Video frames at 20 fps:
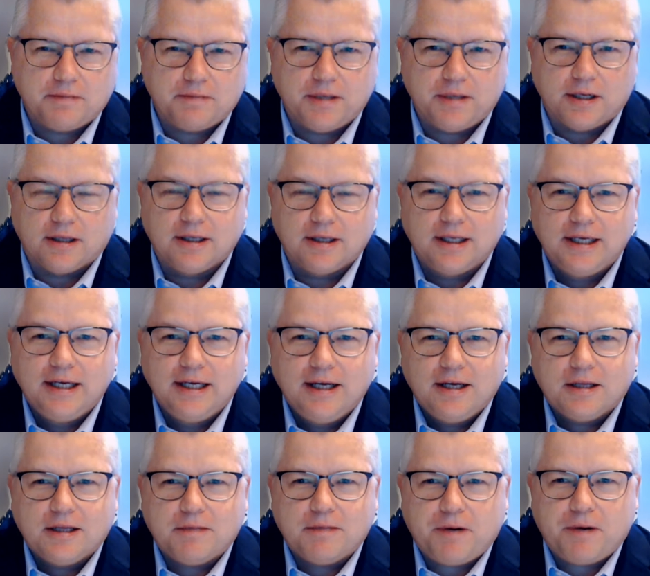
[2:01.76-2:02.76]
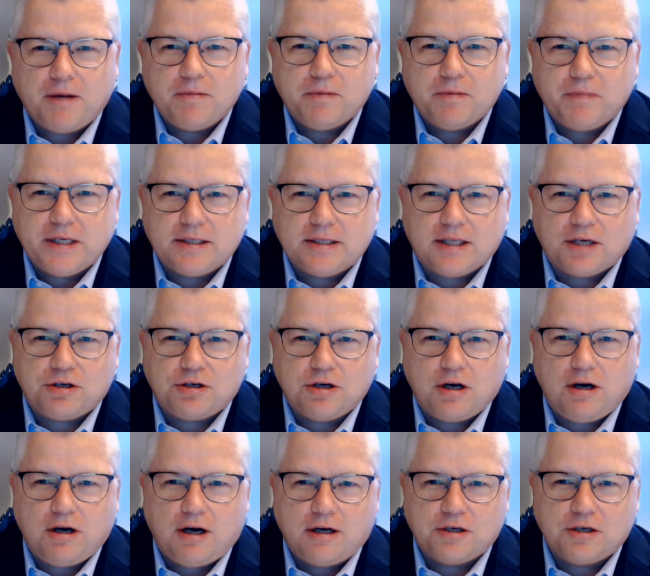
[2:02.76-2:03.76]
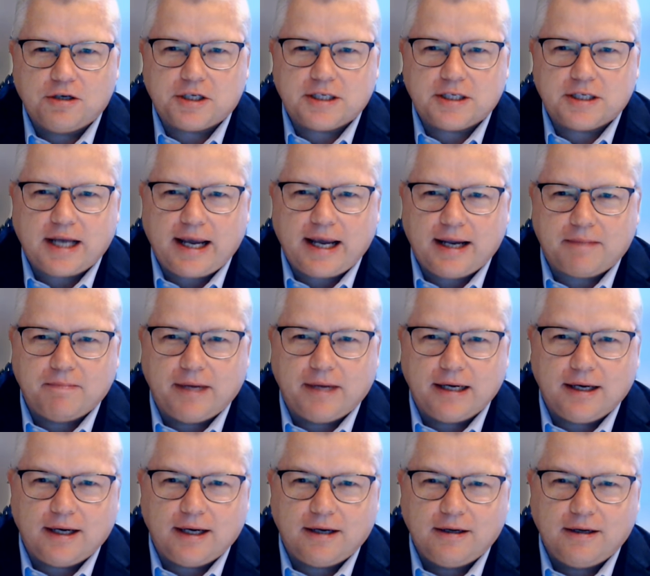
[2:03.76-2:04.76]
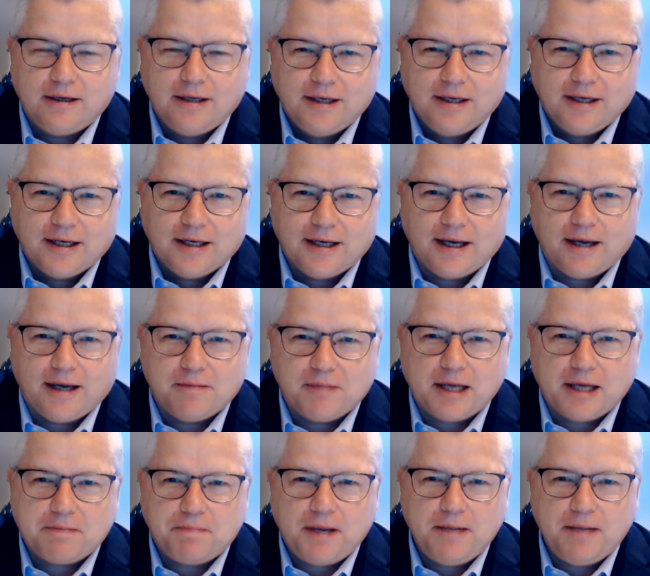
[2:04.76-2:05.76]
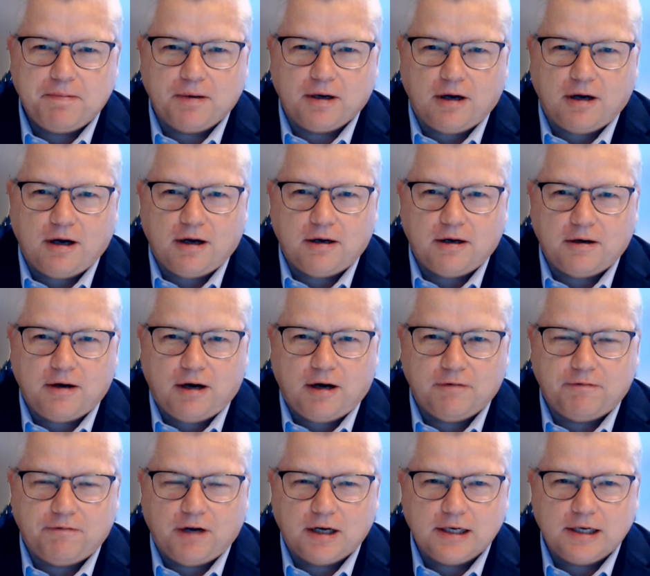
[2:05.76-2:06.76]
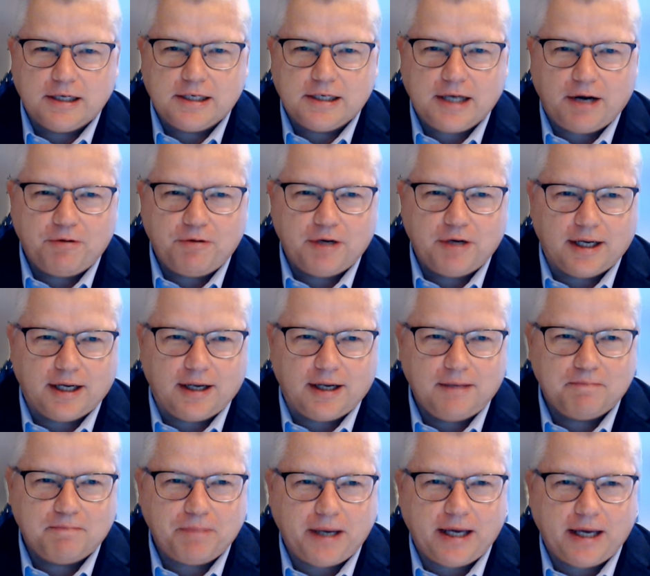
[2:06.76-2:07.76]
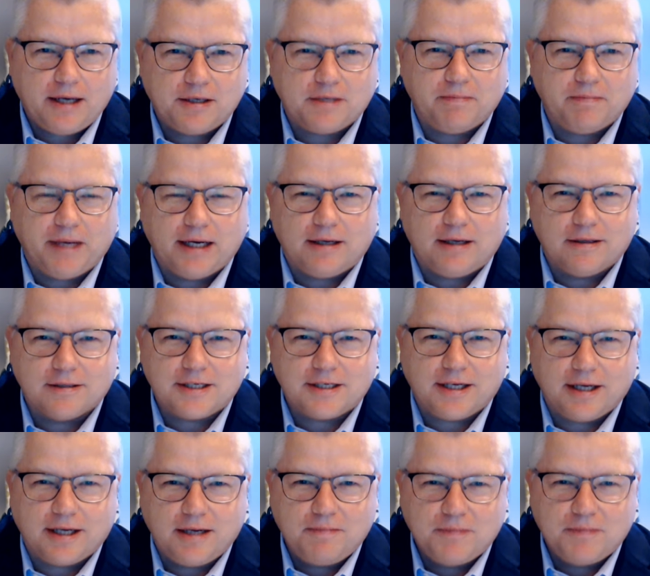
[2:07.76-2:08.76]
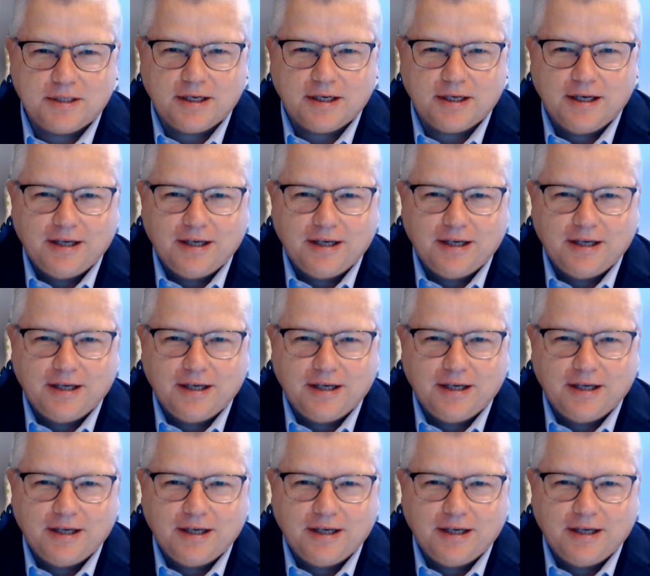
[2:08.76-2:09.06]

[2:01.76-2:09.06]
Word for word: Bill. The problem is that you can't just take money um, that people are, are voluntarily paying to medical schemes.